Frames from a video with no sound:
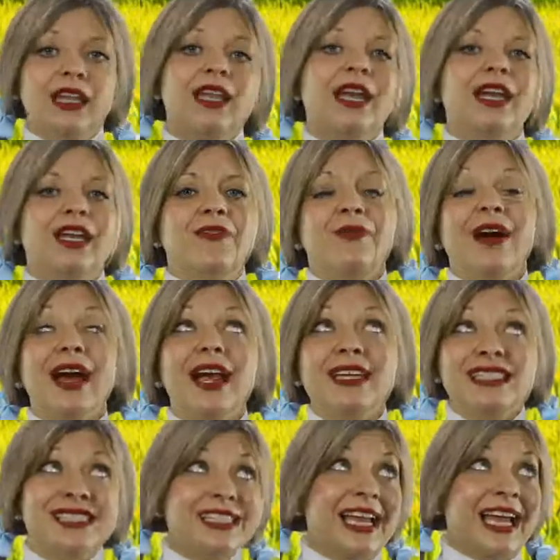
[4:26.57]
Like if I
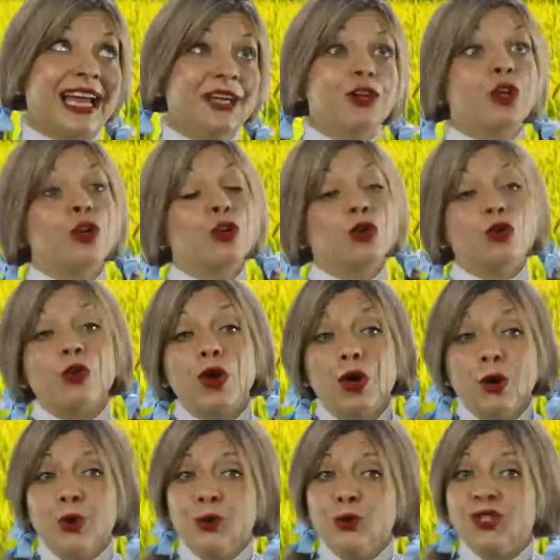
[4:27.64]
said
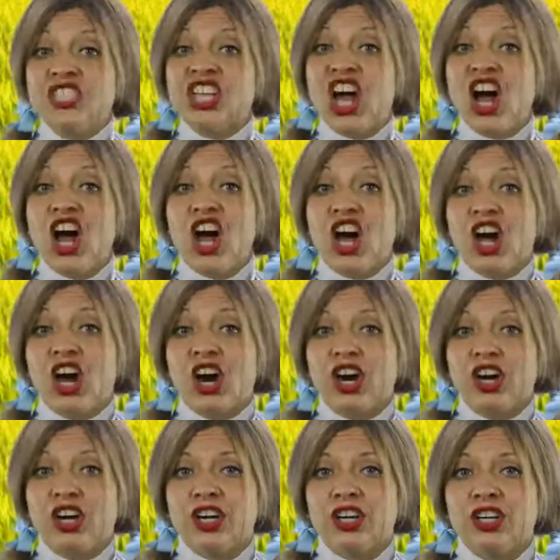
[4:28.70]
crows
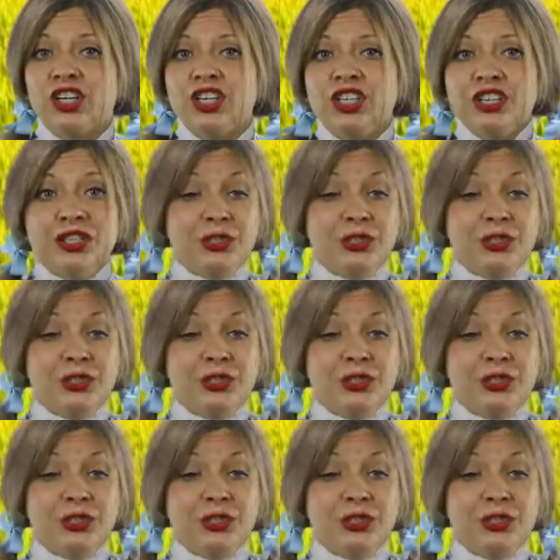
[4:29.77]
are,